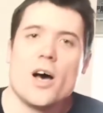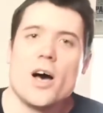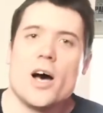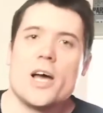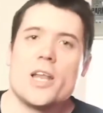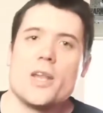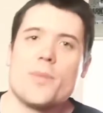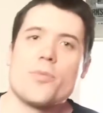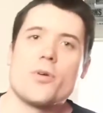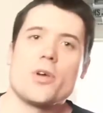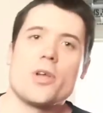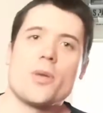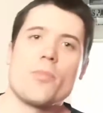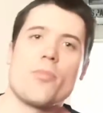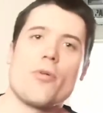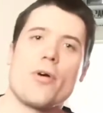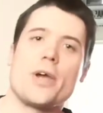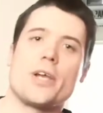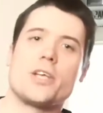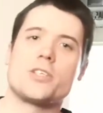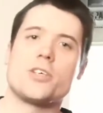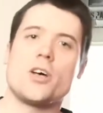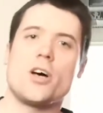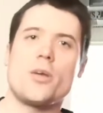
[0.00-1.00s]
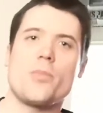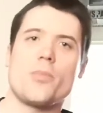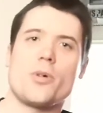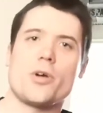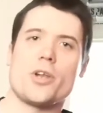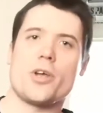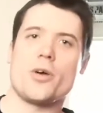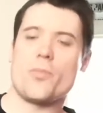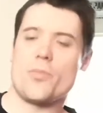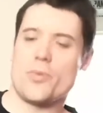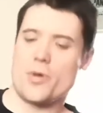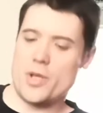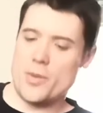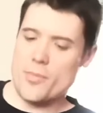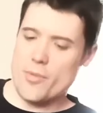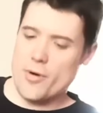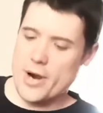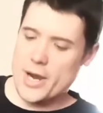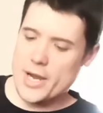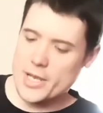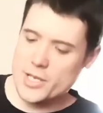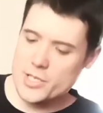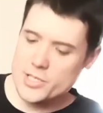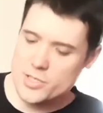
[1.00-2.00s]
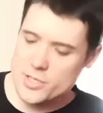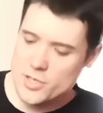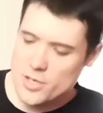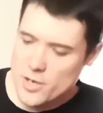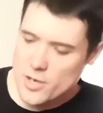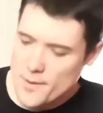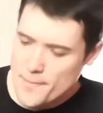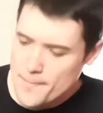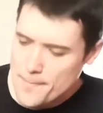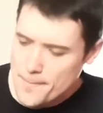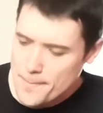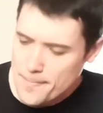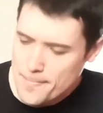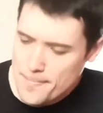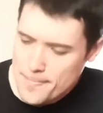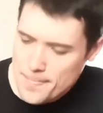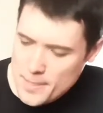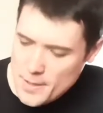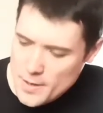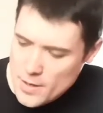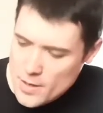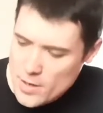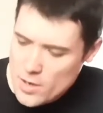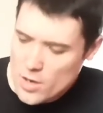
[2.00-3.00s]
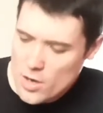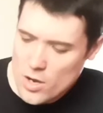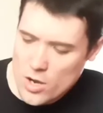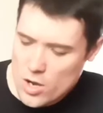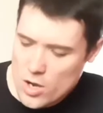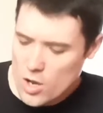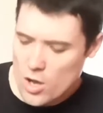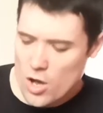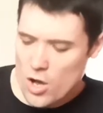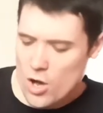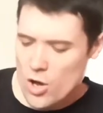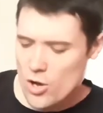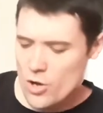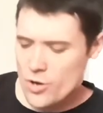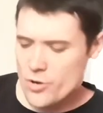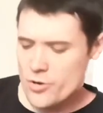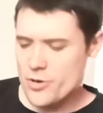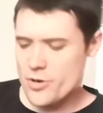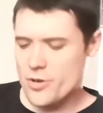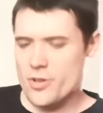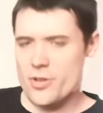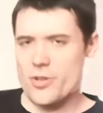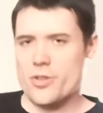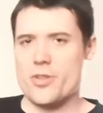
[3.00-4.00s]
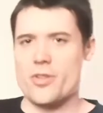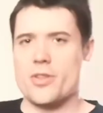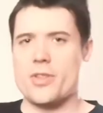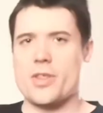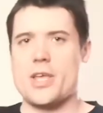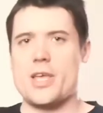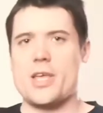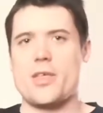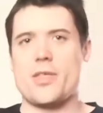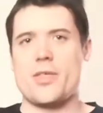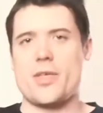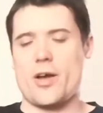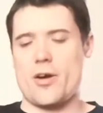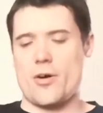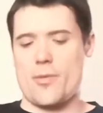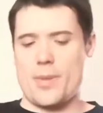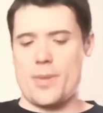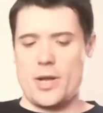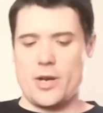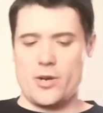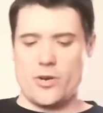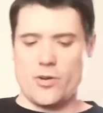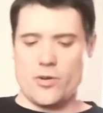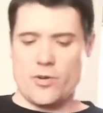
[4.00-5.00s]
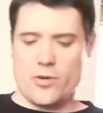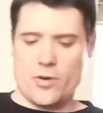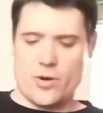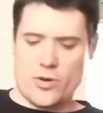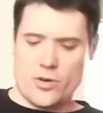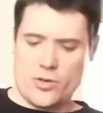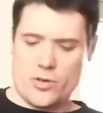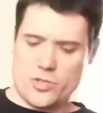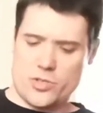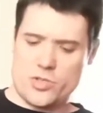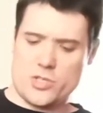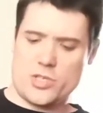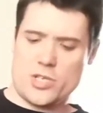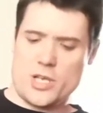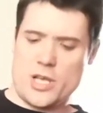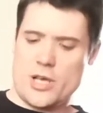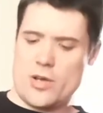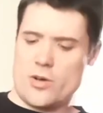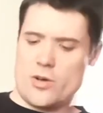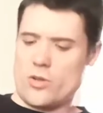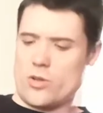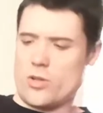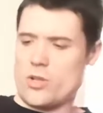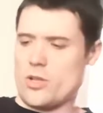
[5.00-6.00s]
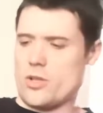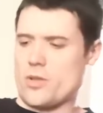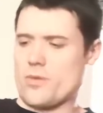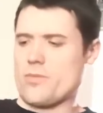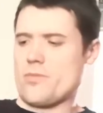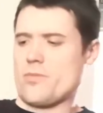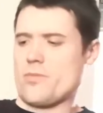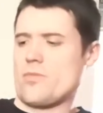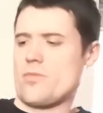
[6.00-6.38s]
And you put your brakes on, but don't put your brakes on the TheraBand or else it'll